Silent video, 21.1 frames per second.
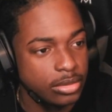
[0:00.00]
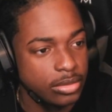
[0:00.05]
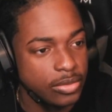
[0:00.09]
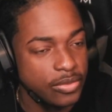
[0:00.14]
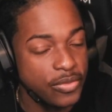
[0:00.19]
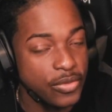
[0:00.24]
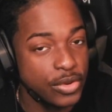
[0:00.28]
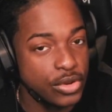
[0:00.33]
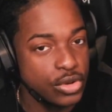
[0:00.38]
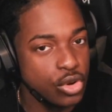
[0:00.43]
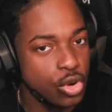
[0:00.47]

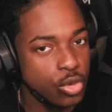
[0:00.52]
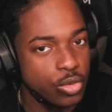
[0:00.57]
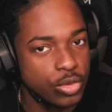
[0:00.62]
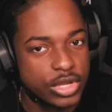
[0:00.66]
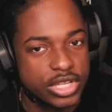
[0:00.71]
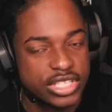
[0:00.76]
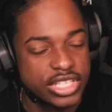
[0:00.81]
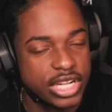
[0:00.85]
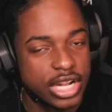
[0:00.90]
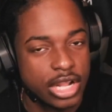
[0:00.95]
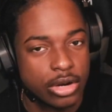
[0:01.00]
for no
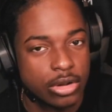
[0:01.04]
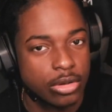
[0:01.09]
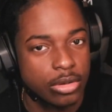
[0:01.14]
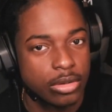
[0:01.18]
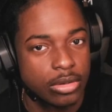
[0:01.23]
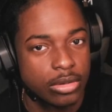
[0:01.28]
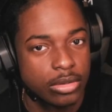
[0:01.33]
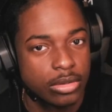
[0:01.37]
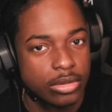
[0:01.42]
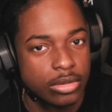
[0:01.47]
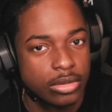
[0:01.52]
reason at
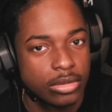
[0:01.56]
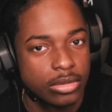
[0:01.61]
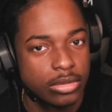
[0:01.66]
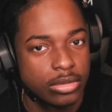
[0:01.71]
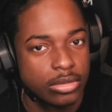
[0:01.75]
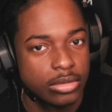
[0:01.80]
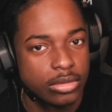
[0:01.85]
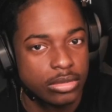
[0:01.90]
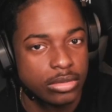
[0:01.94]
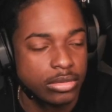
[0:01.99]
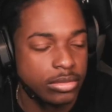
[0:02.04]
all.
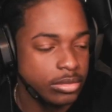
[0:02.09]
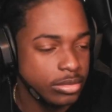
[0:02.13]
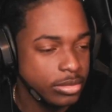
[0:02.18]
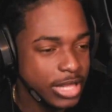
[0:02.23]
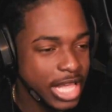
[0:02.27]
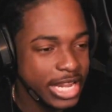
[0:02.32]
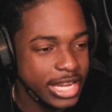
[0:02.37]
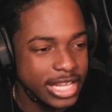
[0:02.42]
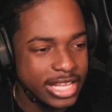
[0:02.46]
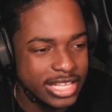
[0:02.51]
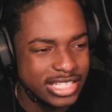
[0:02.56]

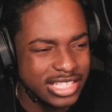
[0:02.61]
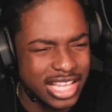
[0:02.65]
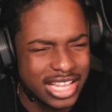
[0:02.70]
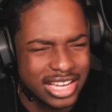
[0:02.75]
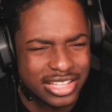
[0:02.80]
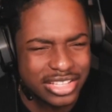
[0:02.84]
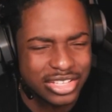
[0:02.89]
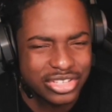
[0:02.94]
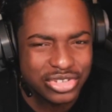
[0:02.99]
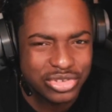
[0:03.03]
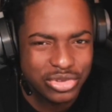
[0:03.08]
That nigga's
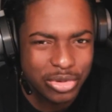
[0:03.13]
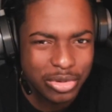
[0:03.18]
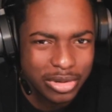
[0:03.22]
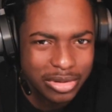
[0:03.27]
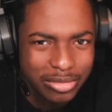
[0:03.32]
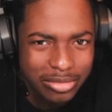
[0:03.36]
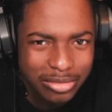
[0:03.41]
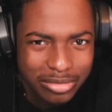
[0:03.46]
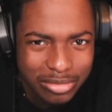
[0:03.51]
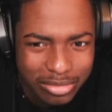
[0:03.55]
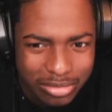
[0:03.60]
getting destroyed.